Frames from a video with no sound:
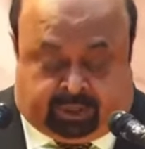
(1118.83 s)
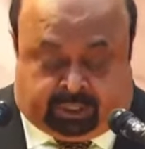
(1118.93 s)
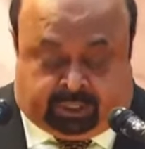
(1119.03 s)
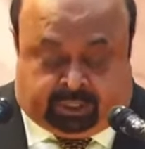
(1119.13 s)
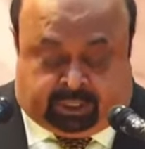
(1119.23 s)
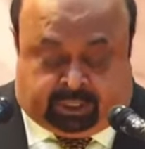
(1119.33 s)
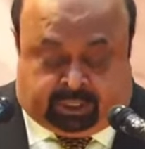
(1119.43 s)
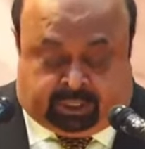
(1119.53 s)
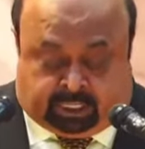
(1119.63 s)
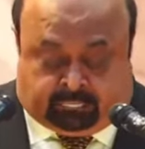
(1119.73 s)
Even the
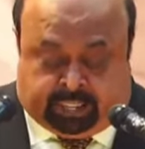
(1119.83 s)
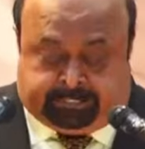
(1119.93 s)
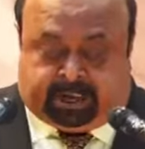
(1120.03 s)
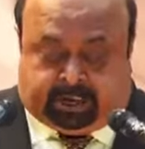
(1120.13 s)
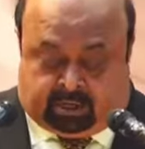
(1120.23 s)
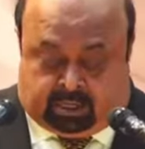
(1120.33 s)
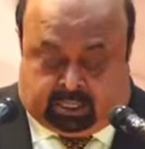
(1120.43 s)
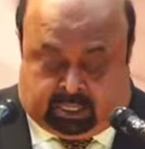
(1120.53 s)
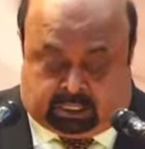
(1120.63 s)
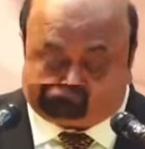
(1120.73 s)
displacement of labor
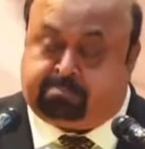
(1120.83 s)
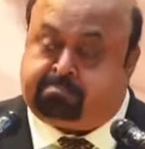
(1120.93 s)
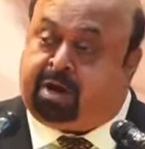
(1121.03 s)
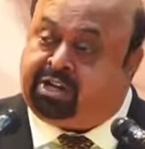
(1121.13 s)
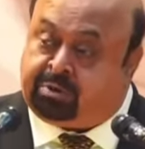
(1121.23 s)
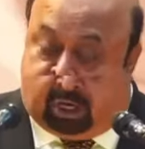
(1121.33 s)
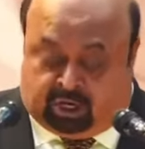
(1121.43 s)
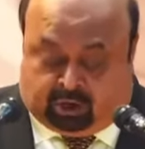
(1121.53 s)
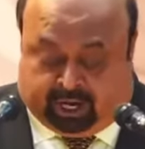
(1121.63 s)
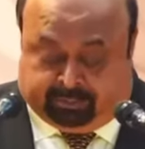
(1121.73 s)
is
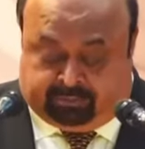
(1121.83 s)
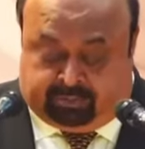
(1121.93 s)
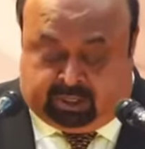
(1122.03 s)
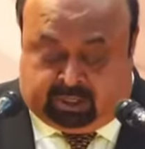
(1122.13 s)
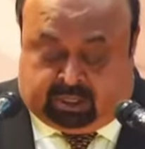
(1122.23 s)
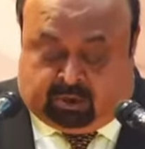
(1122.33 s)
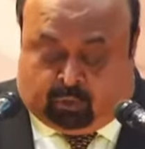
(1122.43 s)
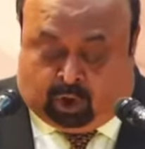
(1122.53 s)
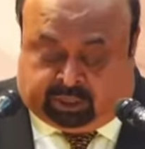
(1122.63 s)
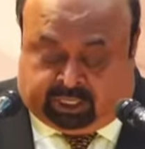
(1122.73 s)
punishable crime.
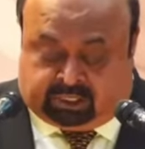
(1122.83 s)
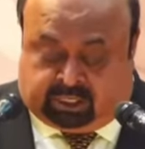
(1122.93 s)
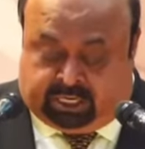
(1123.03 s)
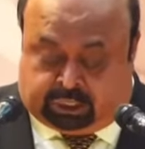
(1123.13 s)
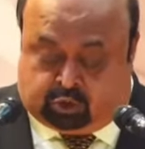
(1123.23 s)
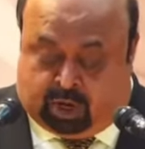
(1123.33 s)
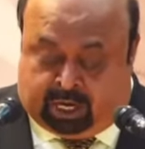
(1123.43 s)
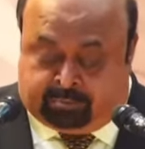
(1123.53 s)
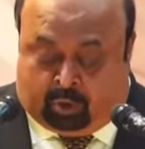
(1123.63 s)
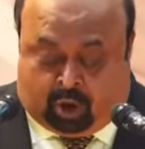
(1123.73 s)
For this leads
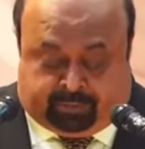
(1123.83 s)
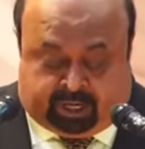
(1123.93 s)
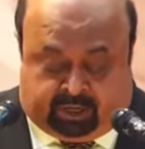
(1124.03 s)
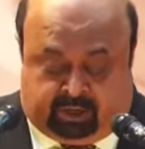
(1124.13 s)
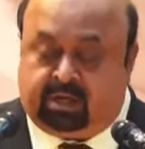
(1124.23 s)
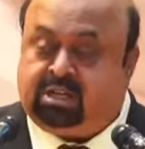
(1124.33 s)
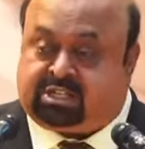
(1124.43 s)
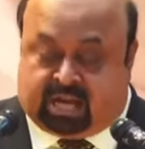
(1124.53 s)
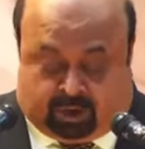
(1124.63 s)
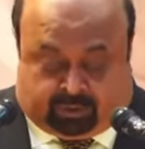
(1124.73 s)
to unemployment,
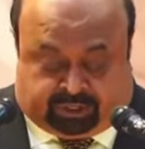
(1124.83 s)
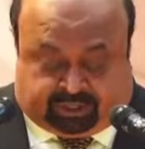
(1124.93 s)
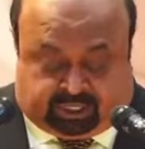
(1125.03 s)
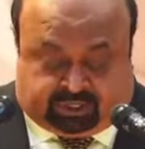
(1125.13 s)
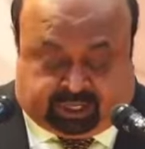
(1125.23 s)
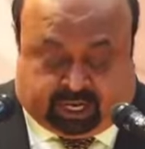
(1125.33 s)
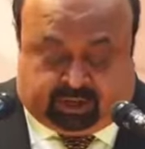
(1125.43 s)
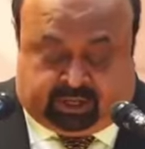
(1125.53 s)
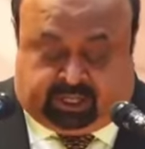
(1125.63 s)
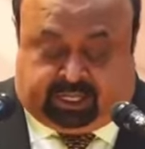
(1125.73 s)
starvation," he
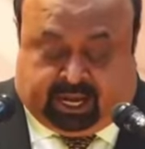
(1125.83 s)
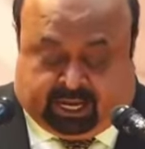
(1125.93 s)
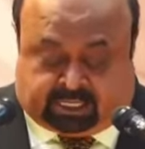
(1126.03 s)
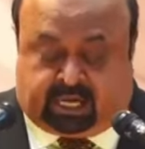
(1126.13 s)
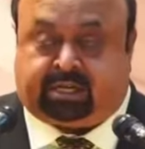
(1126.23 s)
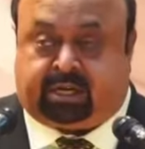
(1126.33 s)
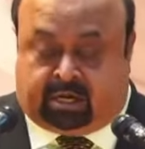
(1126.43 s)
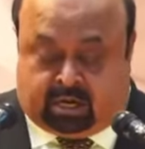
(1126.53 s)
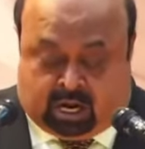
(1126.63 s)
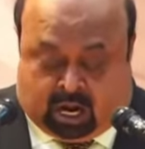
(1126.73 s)
said. He
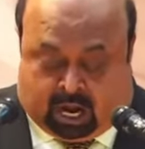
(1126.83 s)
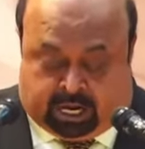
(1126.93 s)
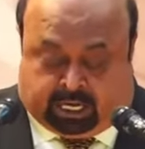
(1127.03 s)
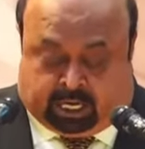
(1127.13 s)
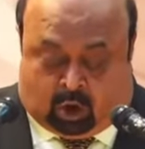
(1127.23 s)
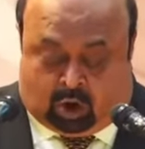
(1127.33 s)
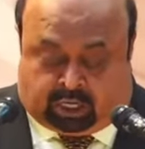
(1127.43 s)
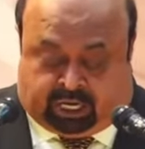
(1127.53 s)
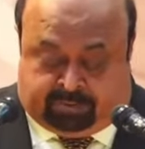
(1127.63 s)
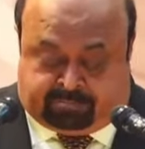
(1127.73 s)
asserted, "I
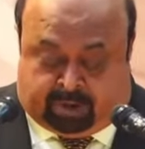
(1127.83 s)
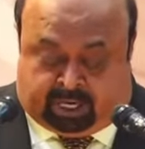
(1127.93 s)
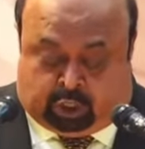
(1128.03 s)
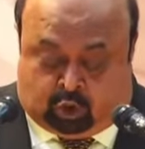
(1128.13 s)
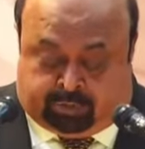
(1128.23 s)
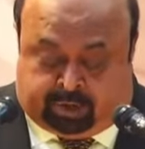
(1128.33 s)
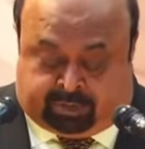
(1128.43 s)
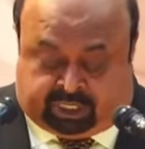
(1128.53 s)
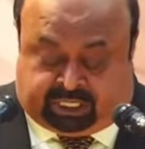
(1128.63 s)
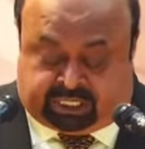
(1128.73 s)
cannot keep my
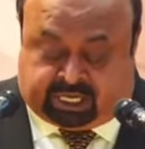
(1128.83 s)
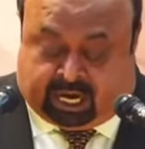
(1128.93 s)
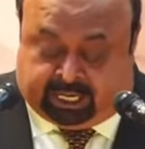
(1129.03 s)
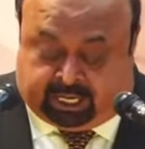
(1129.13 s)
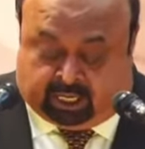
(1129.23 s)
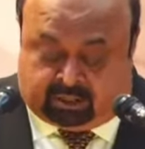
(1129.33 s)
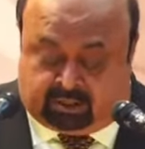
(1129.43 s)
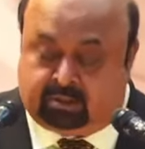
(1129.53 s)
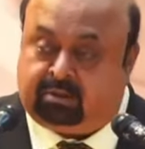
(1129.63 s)
human machines idle.